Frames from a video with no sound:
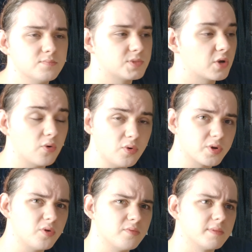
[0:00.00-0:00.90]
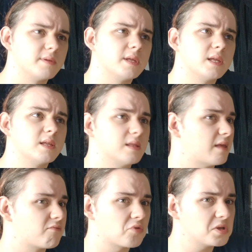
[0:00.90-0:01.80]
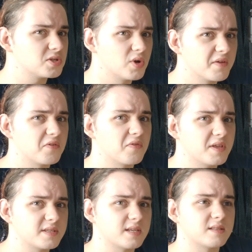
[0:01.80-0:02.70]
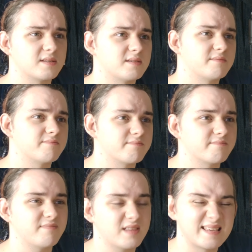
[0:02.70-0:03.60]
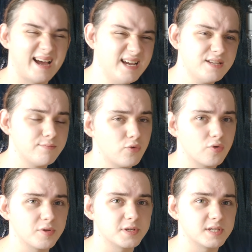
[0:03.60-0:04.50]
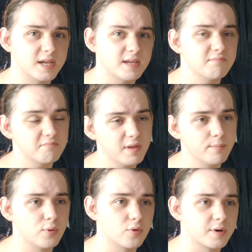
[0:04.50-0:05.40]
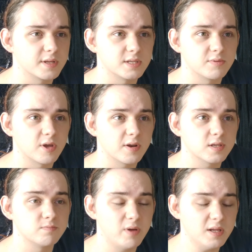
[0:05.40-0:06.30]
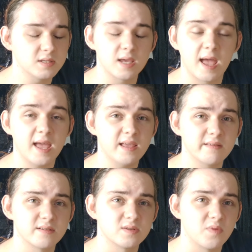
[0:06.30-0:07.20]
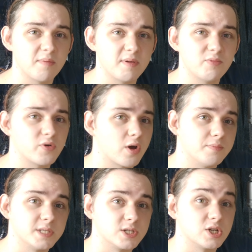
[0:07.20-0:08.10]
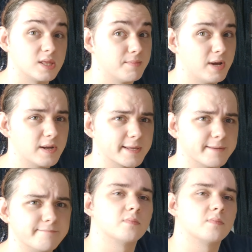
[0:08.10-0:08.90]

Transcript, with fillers: So all in all, they've released quite a few things. It's kind of more of the same, bit boring to be honest, but hey, there's a bit more competition in the market.